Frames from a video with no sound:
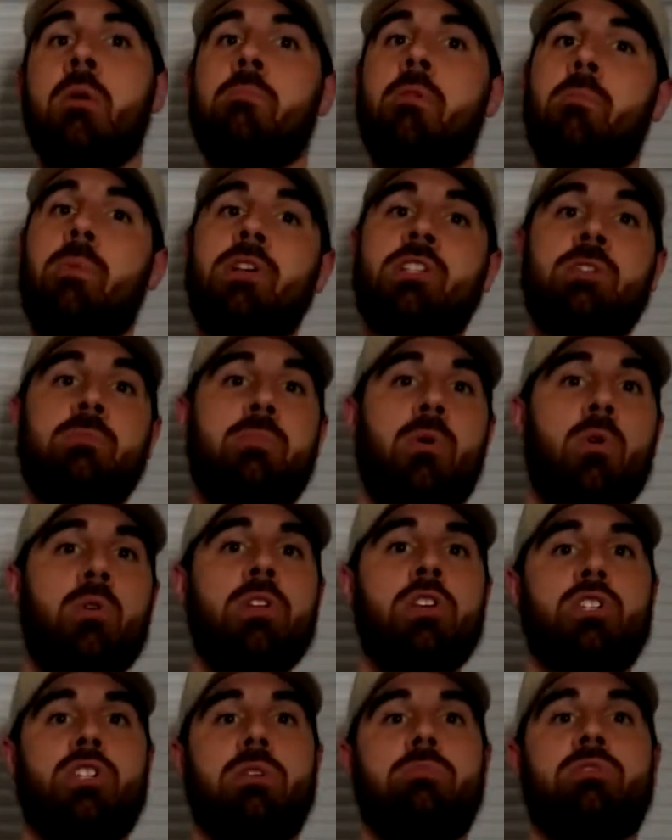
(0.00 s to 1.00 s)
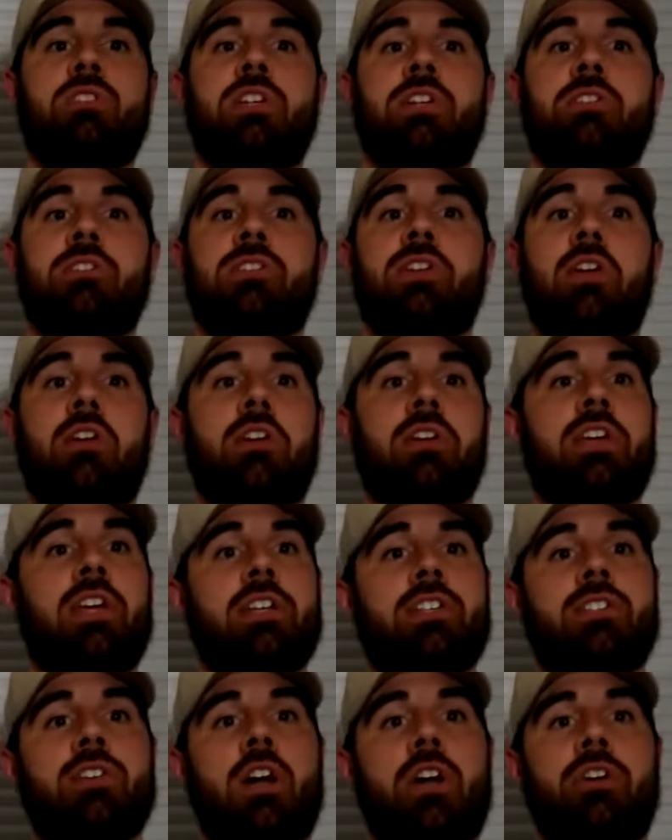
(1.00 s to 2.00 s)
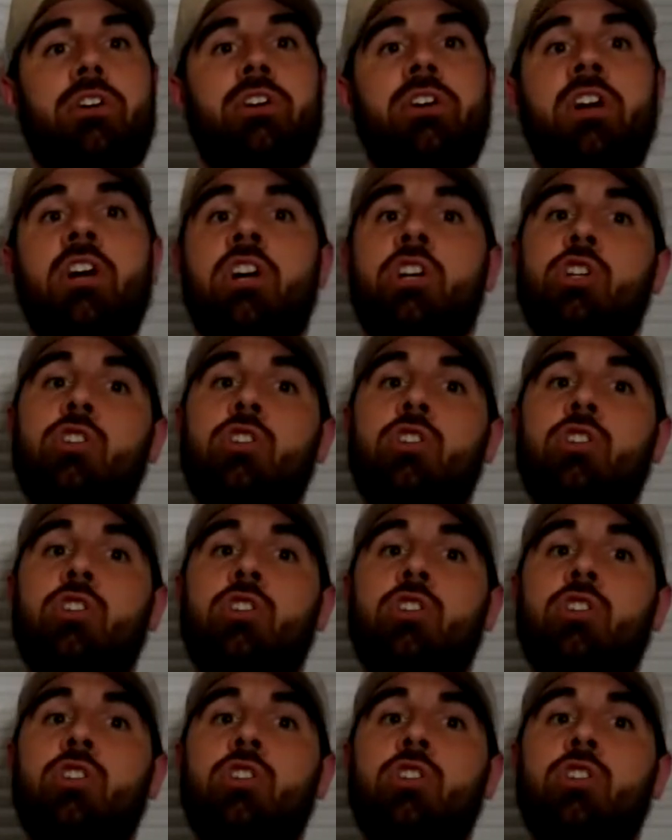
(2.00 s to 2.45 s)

but by supporting Gem Seekers here on Kickstarter,